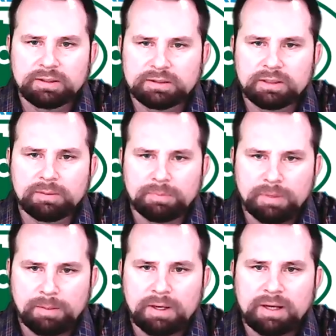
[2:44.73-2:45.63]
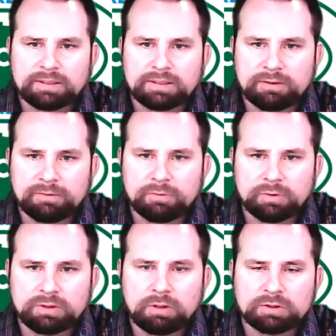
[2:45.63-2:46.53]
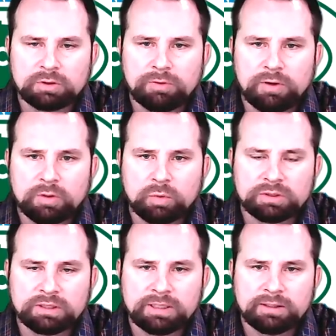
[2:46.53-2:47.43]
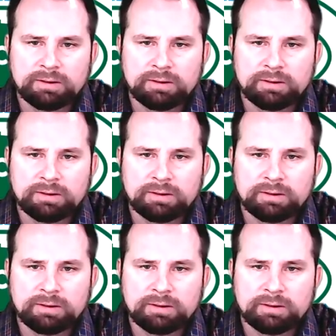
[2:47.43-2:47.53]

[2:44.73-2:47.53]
it a positive result so far that we're seeing?